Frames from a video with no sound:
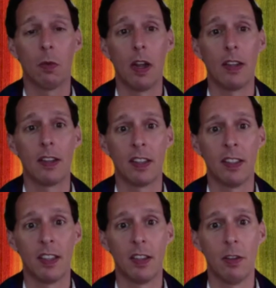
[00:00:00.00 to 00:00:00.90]
way to
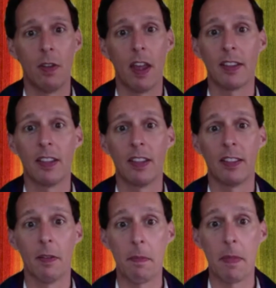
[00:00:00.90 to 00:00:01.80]
continue that sense
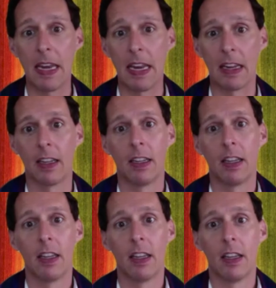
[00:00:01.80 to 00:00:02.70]
of meaning
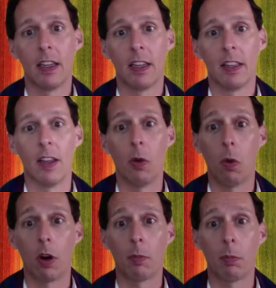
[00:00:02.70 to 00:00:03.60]
that
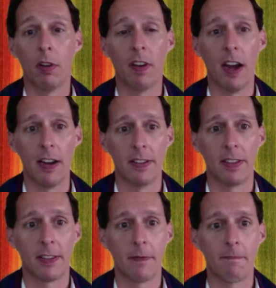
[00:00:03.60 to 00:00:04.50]
work provides.